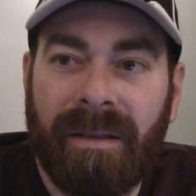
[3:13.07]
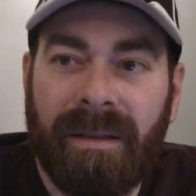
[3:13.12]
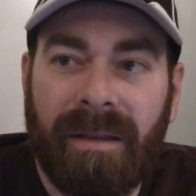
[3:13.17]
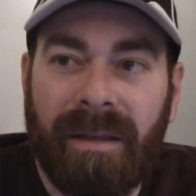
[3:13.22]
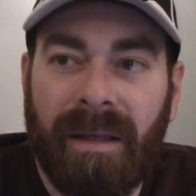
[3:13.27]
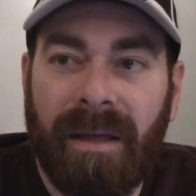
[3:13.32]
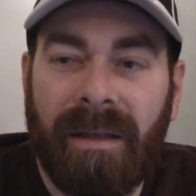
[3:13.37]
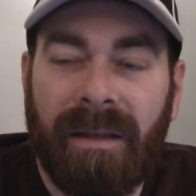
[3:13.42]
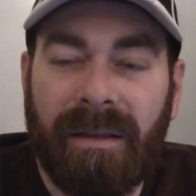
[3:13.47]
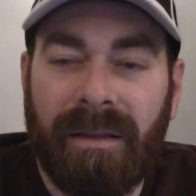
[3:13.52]

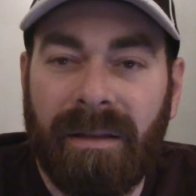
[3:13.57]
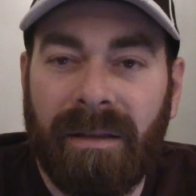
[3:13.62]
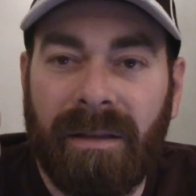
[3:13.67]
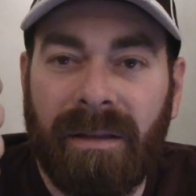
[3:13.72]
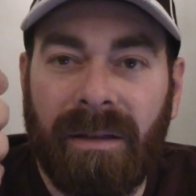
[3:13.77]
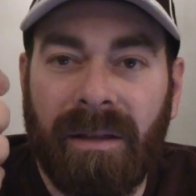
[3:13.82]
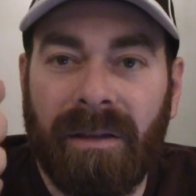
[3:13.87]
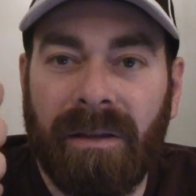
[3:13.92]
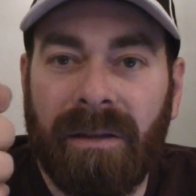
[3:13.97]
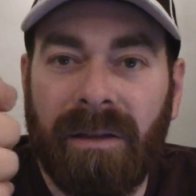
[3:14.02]
the
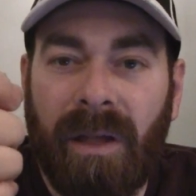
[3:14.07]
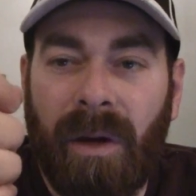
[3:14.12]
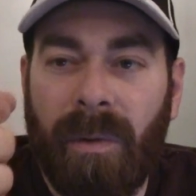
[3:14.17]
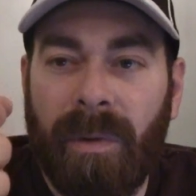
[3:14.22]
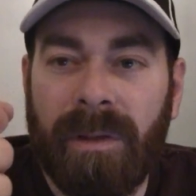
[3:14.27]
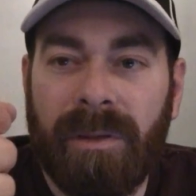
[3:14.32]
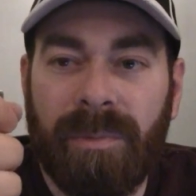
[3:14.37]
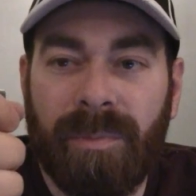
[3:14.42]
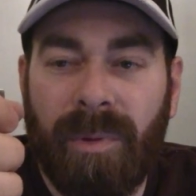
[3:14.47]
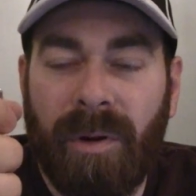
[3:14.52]

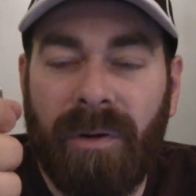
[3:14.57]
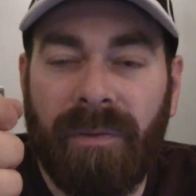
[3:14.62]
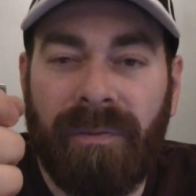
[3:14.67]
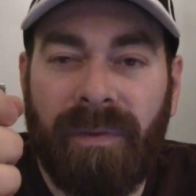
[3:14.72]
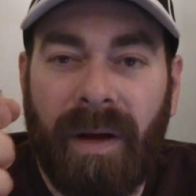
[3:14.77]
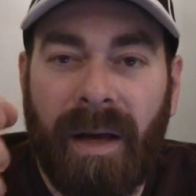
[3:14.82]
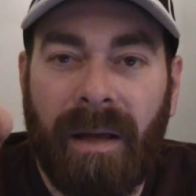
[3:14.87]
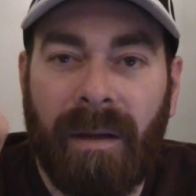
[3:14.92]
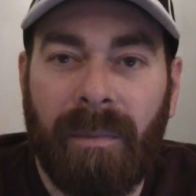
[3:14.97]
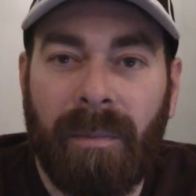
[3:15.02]
lowest
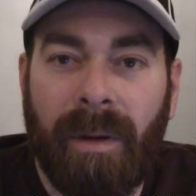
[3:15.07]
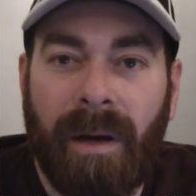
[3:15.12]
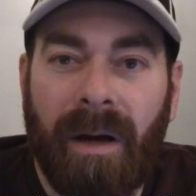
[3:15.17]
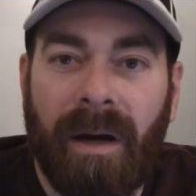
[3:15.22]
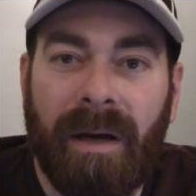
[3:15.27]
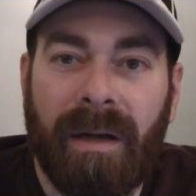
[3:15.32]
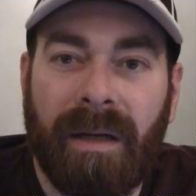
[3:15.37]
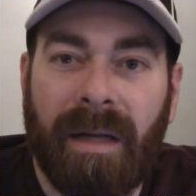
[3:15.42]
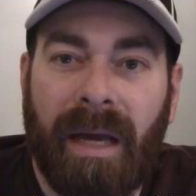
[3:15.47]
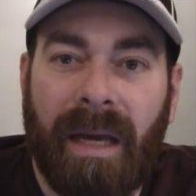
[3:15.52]
profile
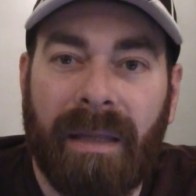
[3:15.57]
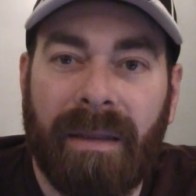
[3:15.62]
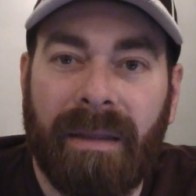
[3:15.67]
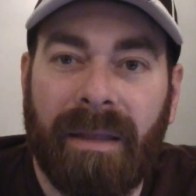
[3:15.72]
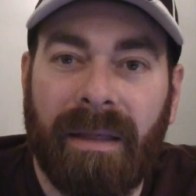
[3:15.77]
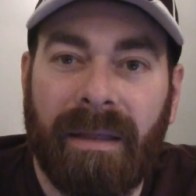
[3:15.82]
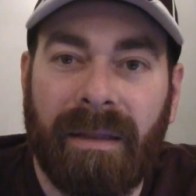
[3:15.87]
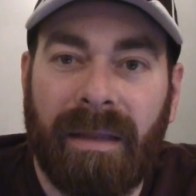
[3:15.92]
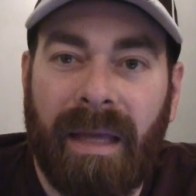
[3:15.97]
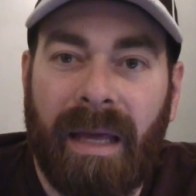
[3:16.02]
mod I
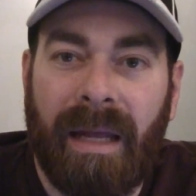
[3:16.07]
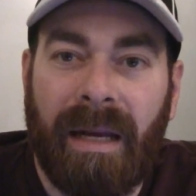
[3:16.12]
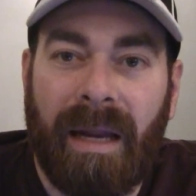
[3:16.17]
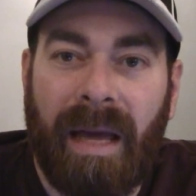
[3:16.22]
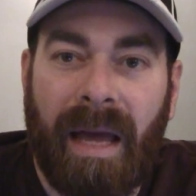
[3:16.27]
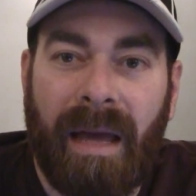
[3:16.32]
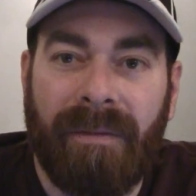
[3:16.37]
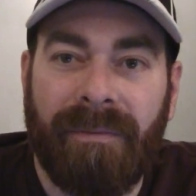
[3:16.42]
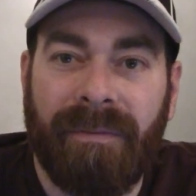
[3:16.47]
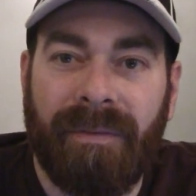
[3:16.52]
think that
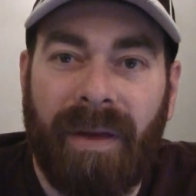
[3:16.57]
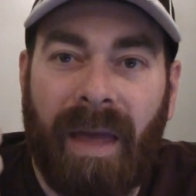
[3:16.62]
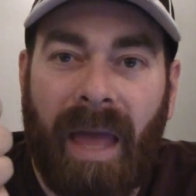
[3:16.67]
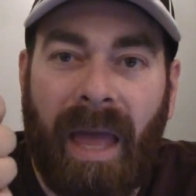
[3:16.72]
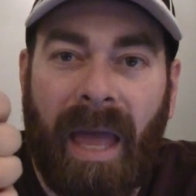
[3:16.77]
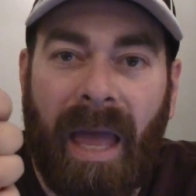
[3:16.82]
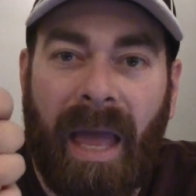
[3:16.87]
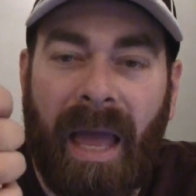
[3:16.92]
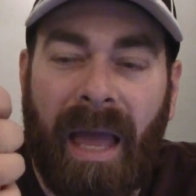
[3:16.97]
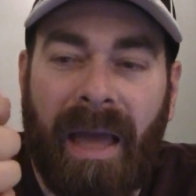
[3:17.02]
I've
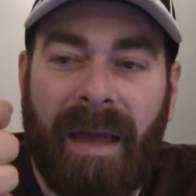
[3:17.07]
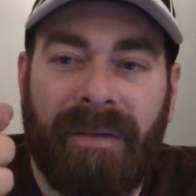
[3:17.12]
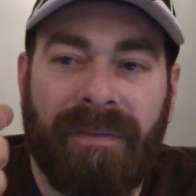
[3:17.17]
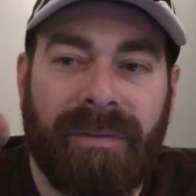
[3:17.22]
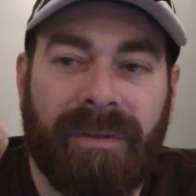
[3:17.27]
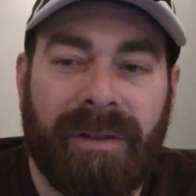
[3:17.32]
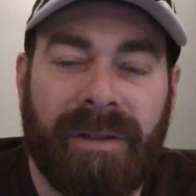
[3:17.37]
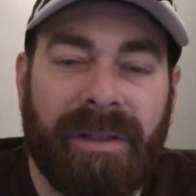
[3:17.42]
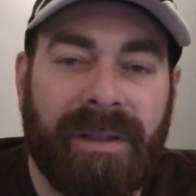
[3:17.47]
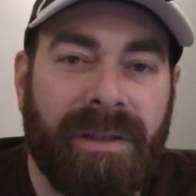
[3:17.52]

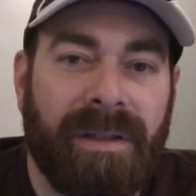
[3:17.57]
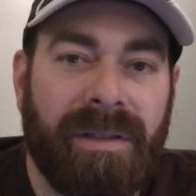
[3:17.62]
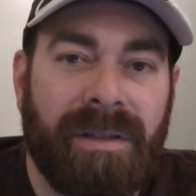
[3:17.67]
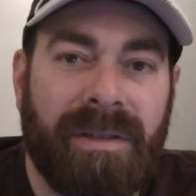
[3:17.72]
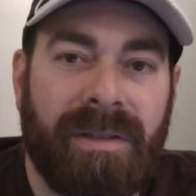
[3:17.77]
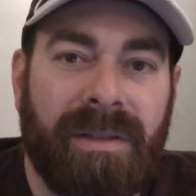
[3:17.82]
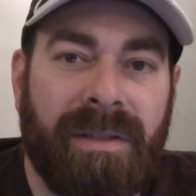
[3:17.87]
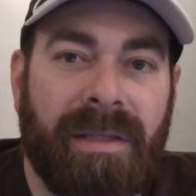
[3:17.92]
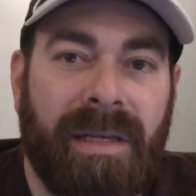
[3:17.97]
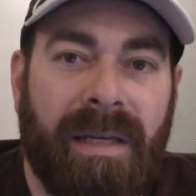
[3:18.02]
ever
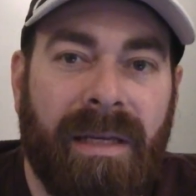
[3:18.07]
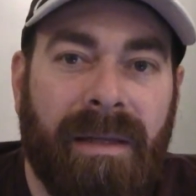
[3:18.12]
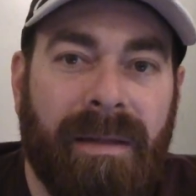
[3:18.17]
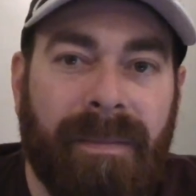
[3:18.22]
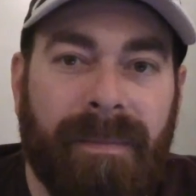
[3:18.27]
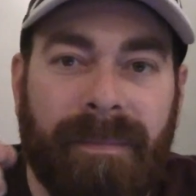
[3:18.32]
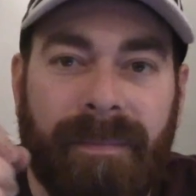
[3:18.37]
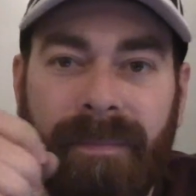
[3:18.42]
seen.